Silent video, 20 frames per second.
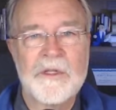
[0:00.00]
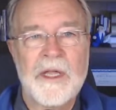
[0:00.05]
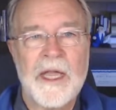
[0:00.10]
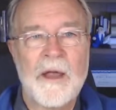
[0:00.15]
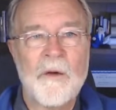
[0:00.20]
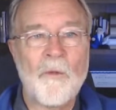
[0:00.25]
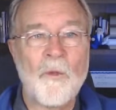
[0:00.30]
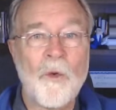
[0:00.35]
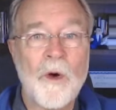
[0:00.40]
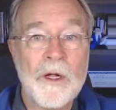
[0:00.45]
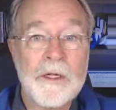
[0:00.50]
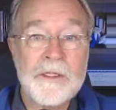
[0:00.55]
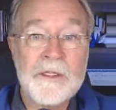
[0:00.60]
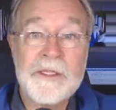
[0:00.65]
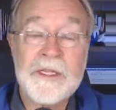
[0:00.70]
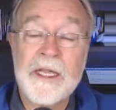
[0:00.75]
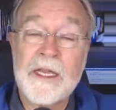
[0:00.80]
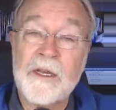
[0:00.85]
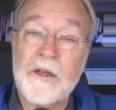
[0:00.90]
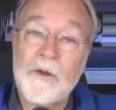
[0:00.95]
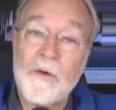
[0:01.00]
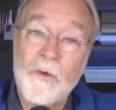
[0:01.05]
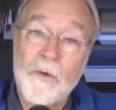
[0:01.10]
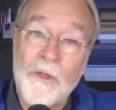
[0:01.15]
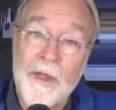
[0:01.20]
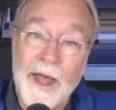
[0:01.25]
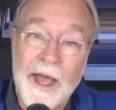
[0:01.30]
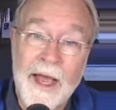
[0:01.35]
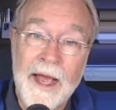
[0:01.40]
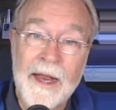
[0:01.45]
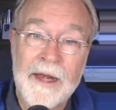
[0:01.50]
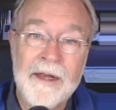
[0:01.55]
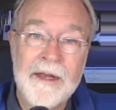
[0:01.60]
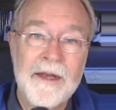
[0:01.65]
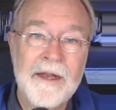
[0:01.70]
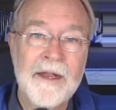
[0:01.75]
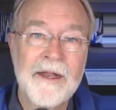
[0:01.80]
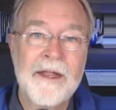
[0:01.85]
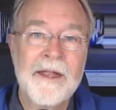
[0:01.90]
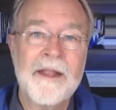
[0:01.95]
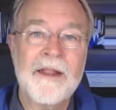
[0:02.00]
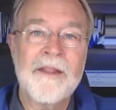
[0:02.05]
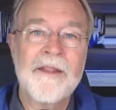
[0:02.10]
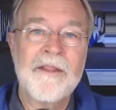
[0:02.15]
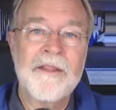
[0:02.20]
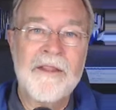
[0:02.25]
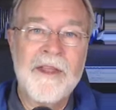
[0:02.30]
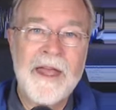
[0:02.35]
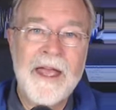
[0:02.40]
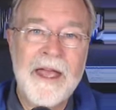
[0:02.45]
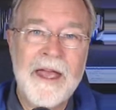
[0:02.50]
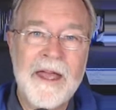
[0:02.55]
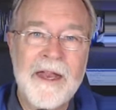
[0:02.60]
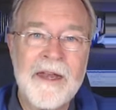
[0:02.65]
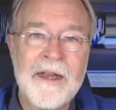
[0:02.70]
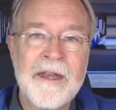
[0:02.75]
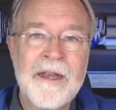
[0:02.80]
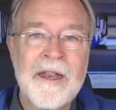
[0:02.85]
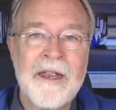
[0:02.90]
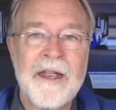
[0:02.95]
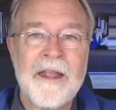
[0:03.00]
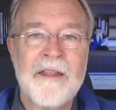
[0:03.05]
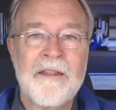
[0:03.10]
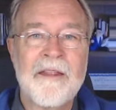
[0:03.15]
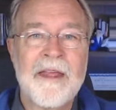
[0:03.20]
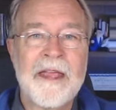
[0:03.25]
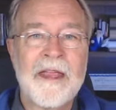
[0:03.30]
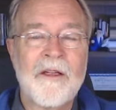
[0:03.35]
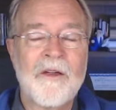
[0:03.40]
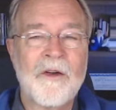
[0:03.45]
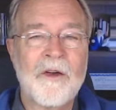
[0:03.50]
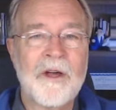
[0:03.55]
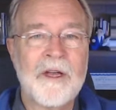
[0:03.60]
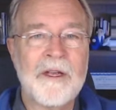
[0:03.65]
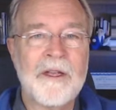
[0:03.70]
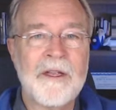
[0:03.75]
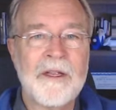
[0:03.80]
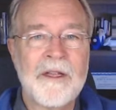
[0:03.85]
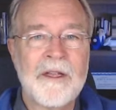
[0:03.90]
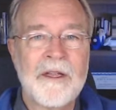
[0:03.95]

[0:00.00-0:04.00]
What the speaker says: And once they knew that, then they could